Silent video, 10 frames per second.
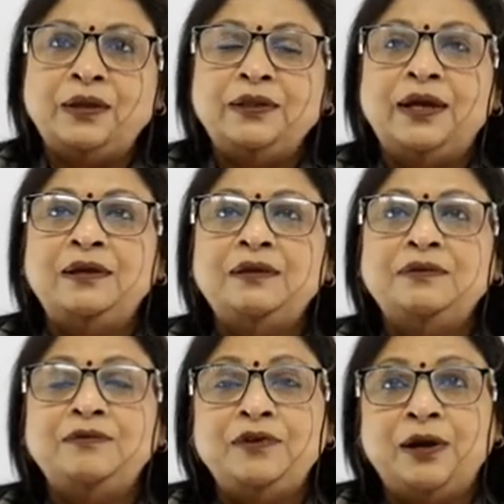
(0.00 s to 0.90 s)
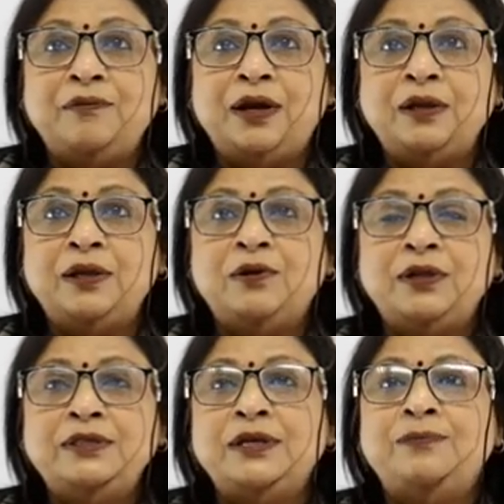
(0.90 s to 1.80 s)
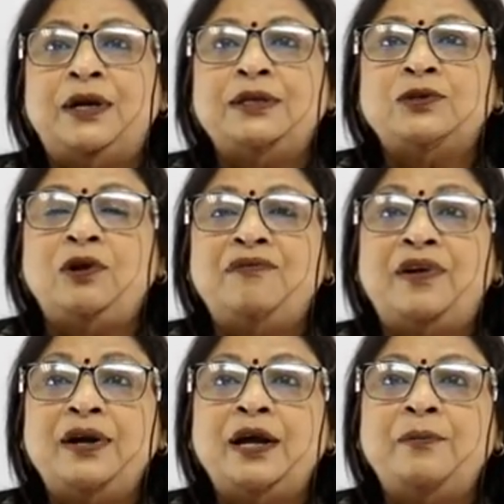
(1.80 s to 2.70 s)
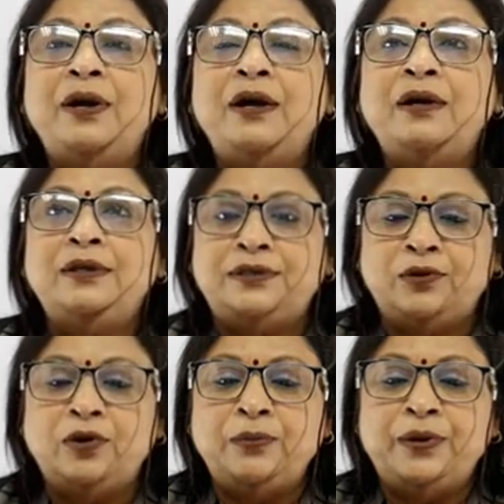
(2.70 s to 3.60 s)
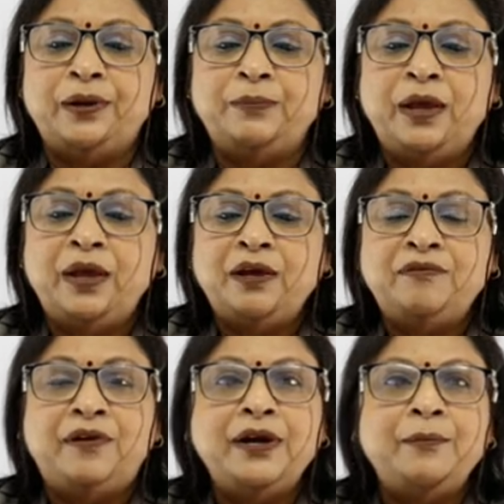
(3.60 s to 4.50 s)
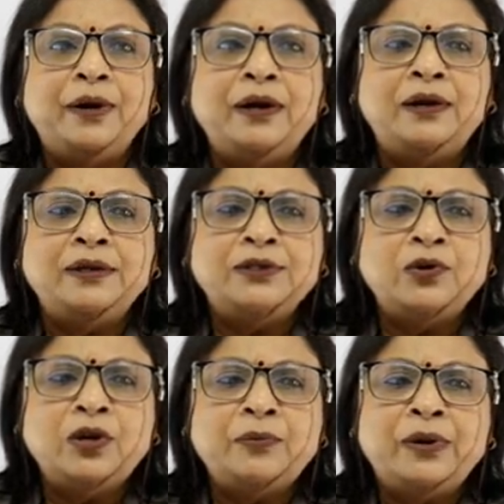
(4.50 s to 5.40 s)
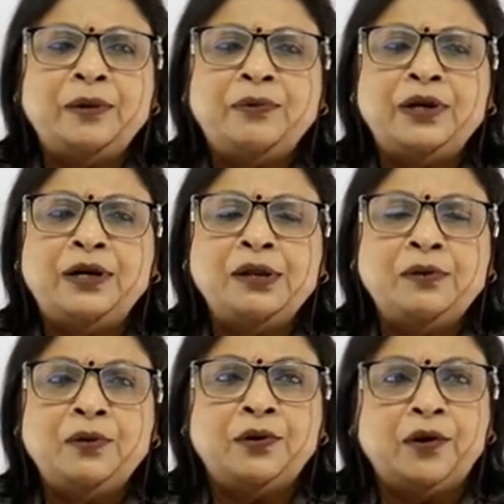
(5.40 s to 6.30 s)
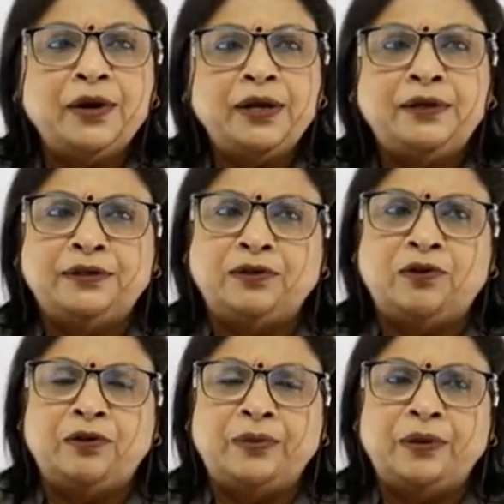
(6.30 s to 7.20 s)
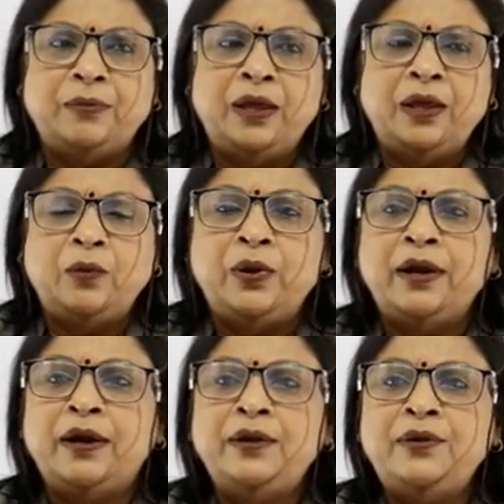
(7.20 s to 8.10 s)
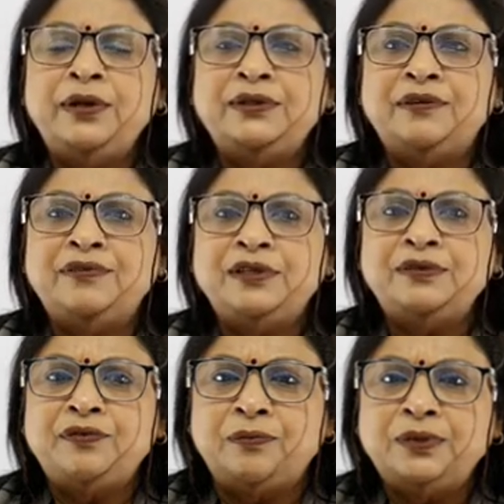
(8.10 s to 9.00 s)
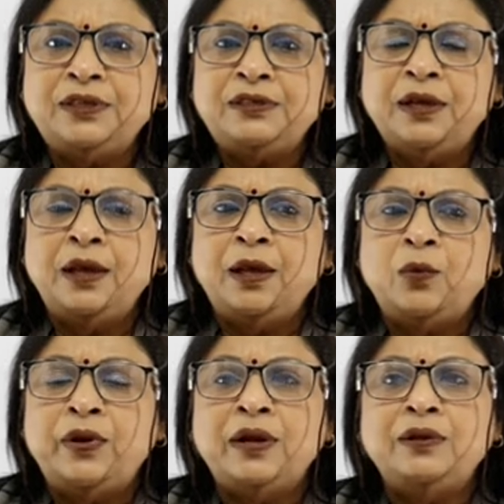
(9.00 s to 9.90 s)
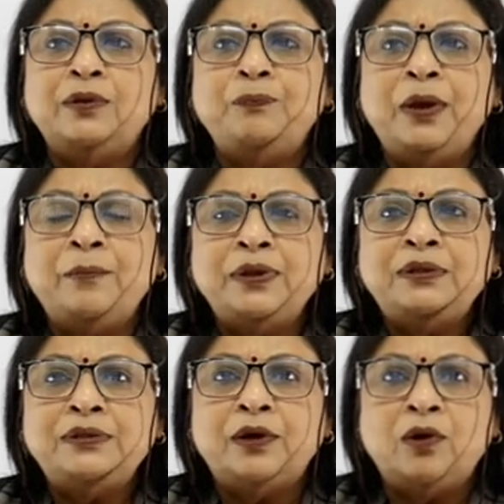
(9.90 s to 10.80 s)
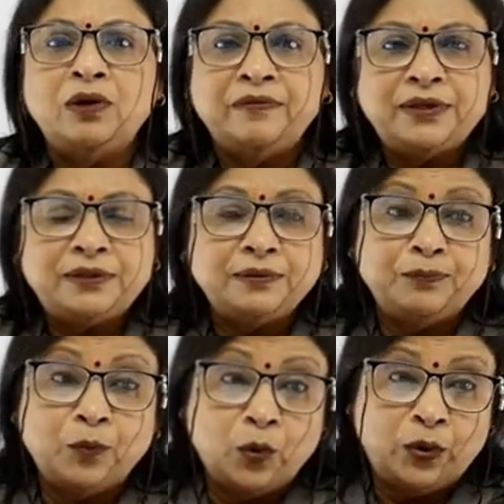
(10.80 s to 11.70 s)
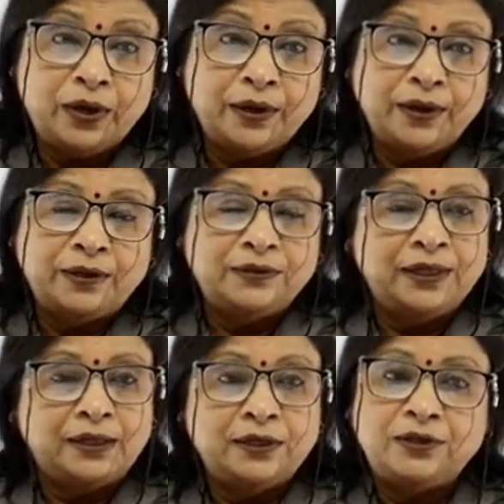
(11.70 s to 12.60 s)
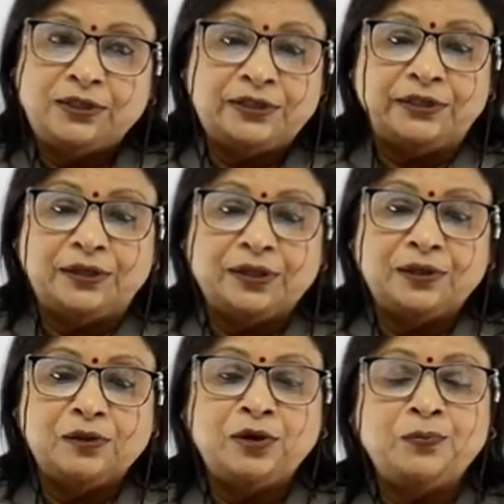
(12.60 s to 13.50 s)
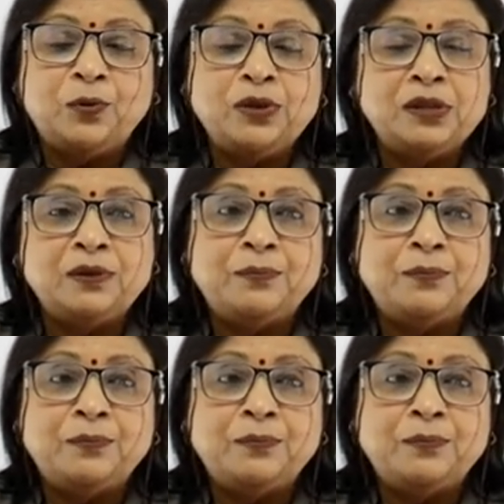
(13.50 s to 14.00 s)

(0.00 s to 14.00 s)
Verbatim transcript: Then we have another concept that is called fundamental disequilibrium. Fundamental disequilibrium relates to chronic disequilibrium. When a country suffers from this, when payments are always more than the receipts. So it poses a